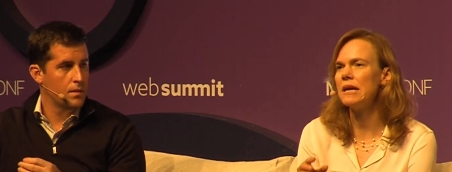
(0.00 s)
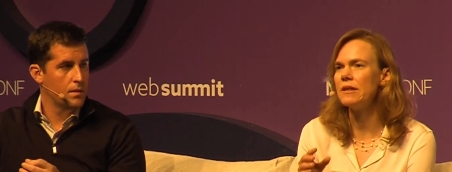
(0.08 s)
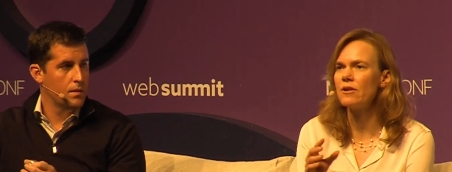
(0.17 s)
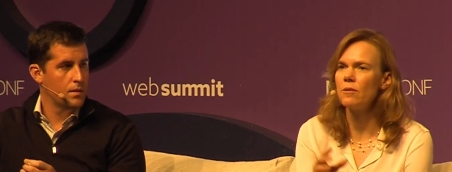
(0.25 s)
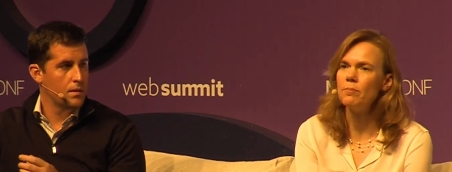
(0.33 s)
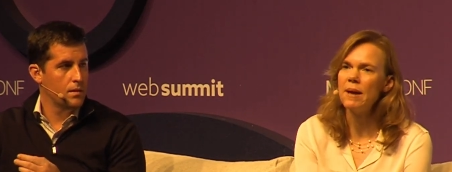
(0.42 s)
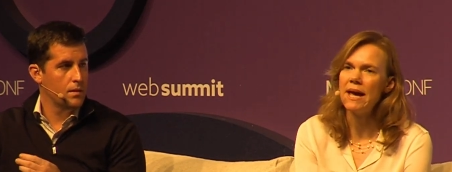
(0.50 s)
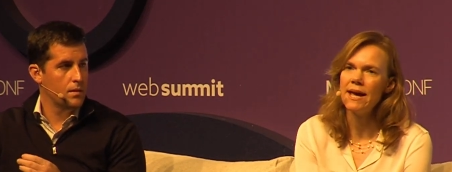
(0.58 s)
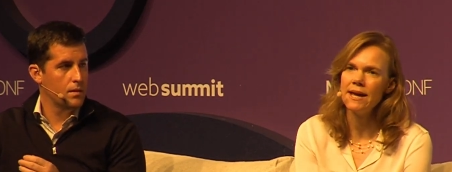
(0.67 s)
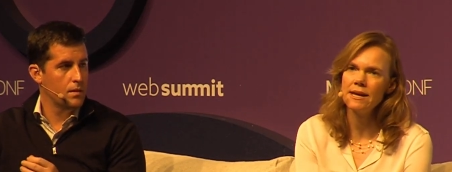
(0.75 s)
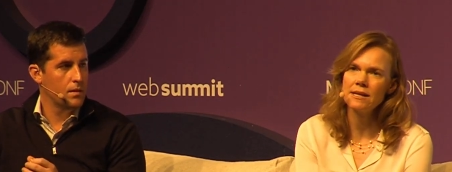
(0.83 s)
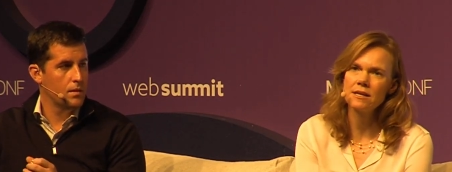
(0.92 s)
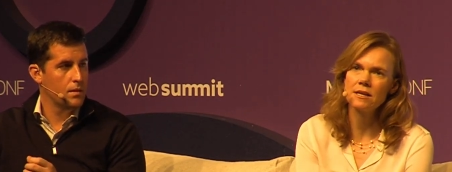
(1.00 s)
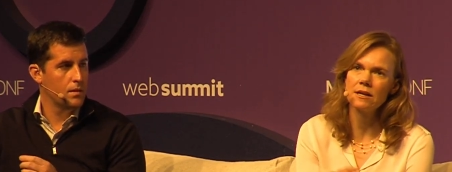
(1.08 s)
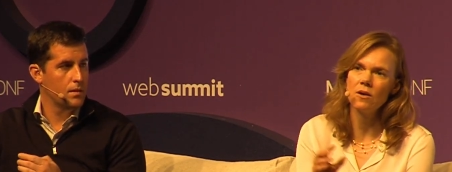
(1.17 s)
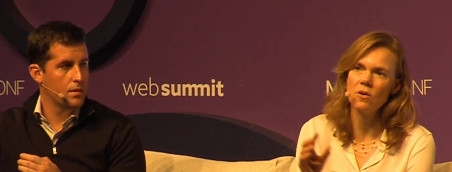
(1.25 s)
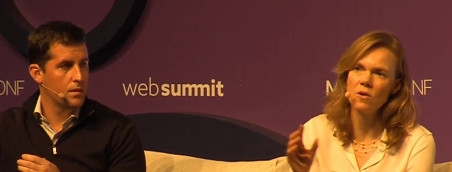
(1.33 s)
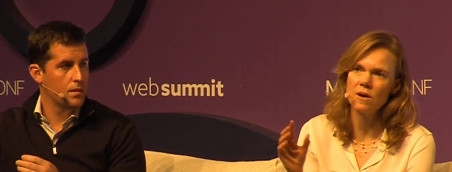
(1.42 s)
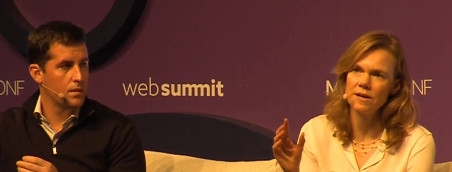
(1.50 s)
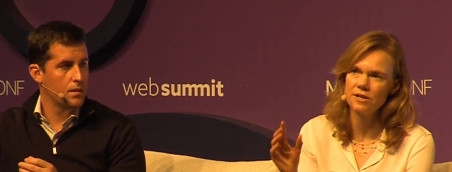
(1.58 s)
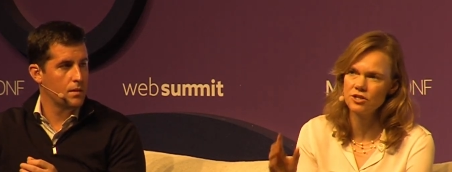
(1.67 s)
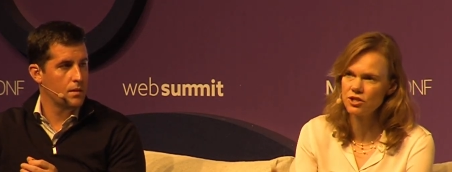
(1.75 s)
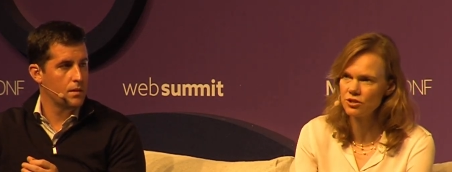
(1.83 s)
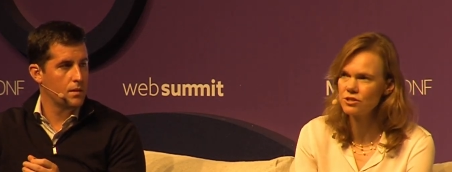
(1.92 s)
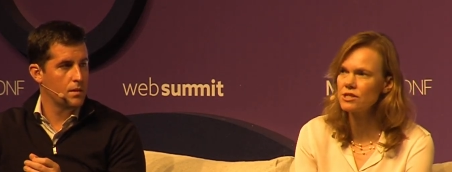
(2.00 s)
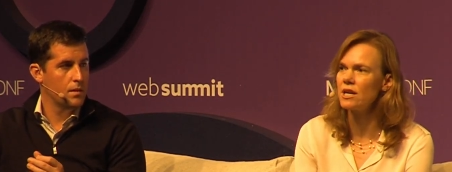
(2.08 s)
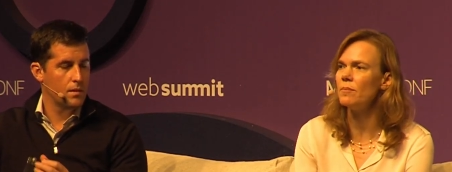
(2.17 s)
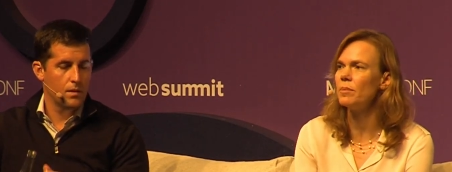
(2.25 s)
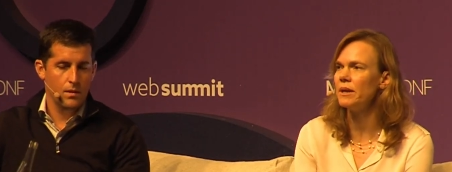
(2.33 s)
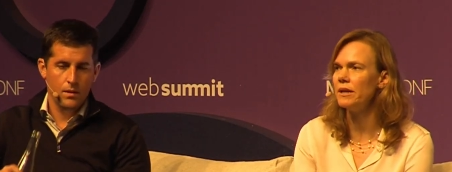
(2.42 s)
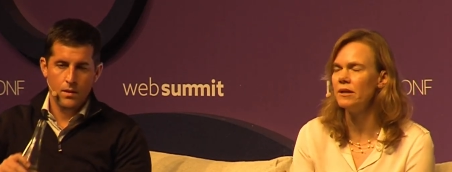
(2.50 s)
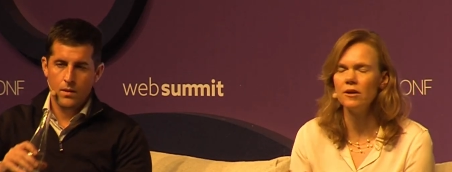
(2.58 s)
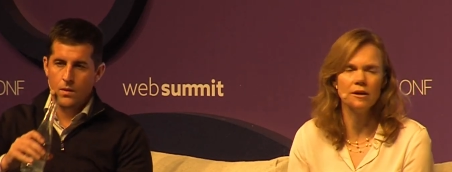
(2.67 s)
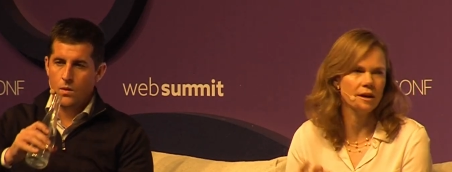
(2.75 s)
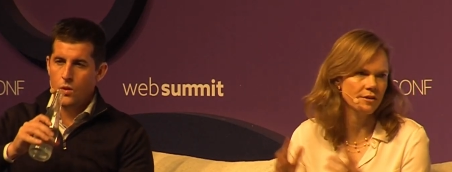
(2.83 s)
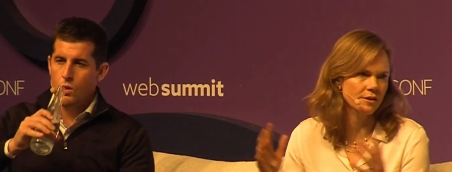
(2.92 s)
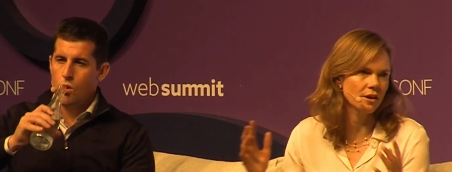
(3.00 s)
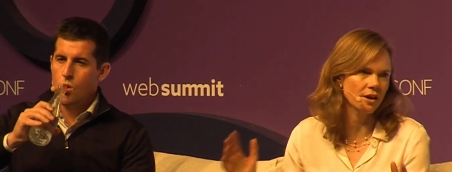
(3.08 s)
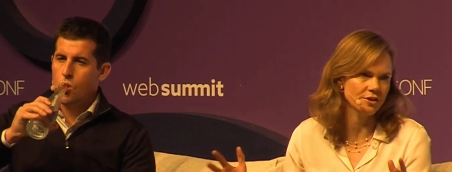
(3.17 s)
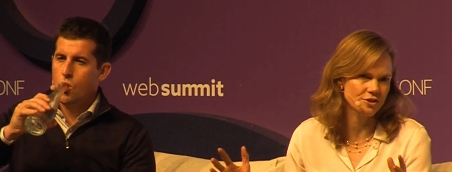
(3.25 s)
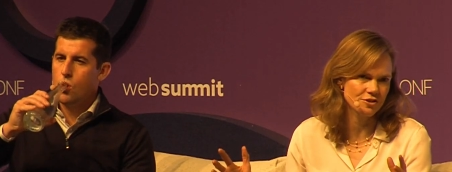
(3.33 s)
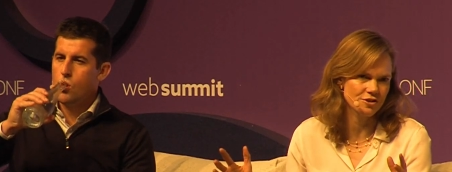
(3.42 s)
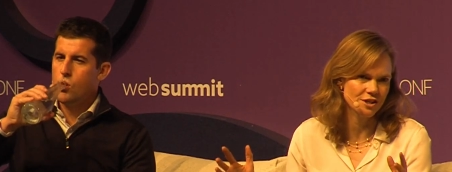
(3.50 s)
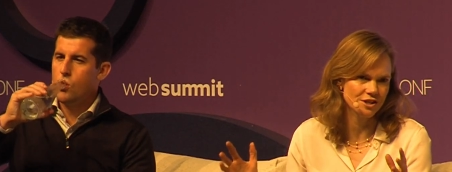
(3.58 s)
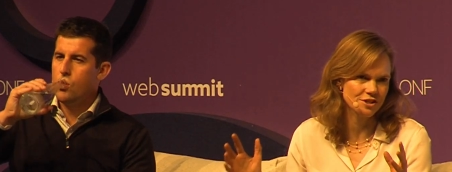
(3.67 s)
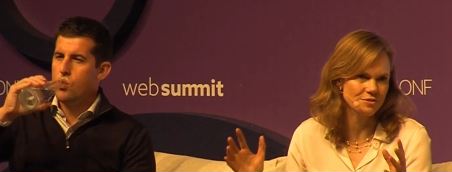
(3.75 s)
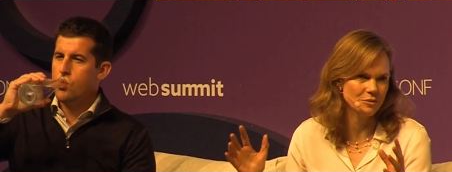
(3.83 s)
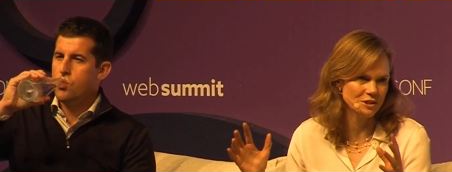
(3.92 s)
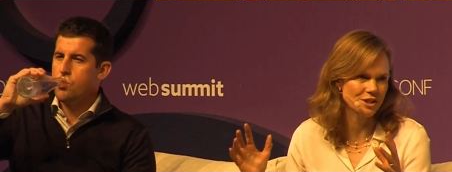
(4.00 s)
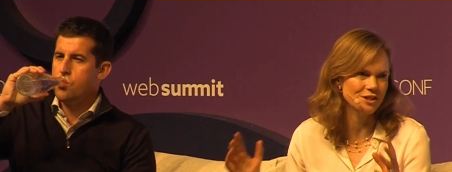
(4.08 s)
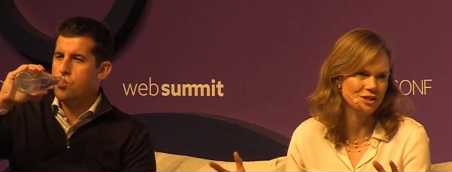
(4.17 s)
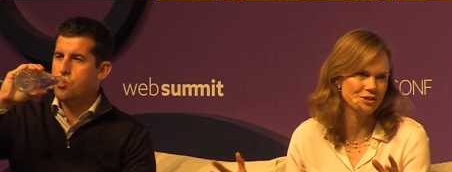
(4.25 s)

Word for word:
Speaker 1: either a bank or an insurance company or another large tradition, what's